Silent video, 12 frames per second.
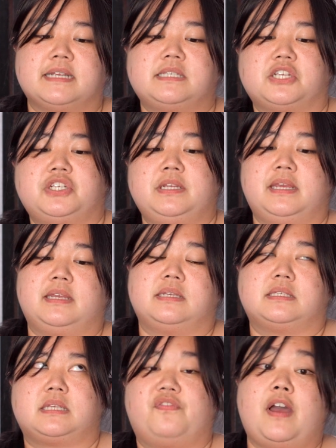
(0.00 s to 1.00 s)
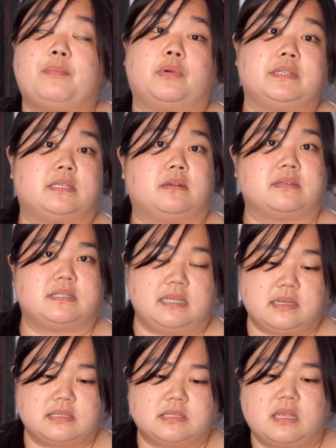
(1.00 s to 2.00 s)
next section is
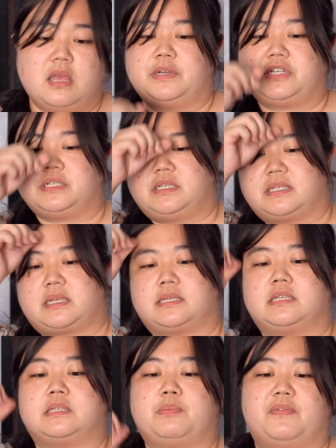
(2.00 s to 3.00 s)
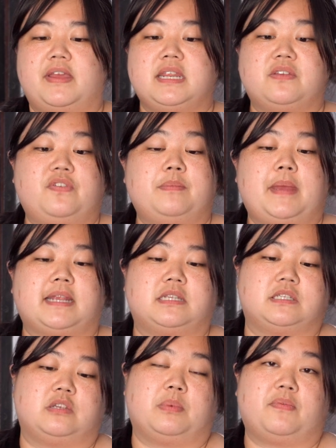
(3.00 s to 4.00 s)
5.06, which discusses providing feedback to
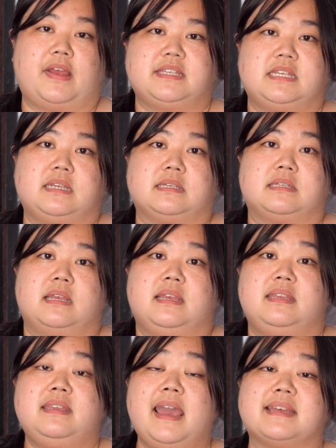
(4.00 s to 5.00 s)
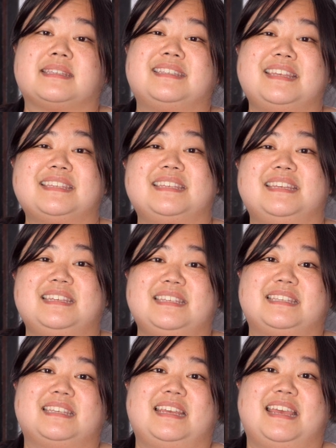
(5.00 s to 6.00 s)
supervisees. Yes, this
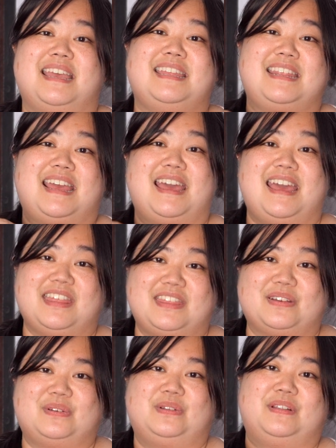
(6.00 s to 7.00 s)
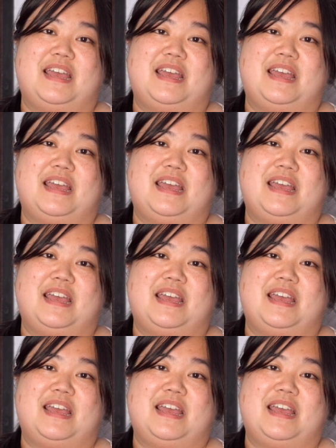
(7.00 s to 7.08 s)
is an ethical